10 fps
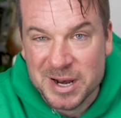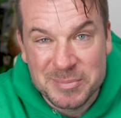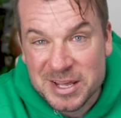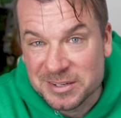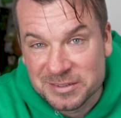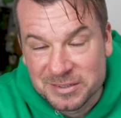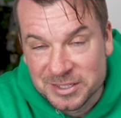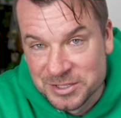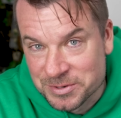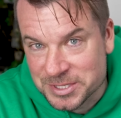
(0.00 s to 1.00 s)
but I'm not
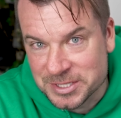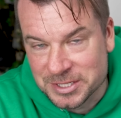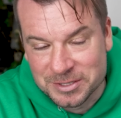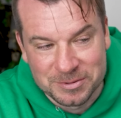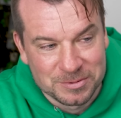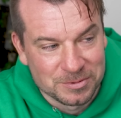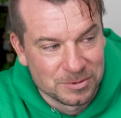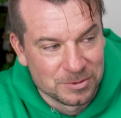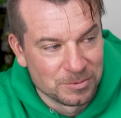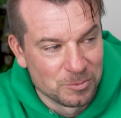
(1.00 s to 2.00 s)
interested in
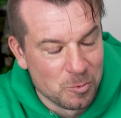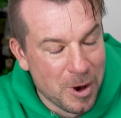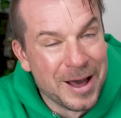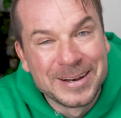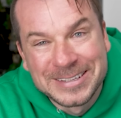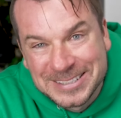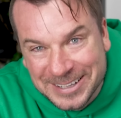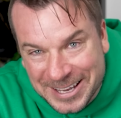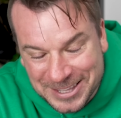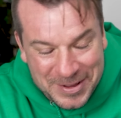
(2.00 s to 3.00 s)
wanting to
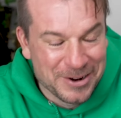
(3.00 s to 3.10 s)
like them.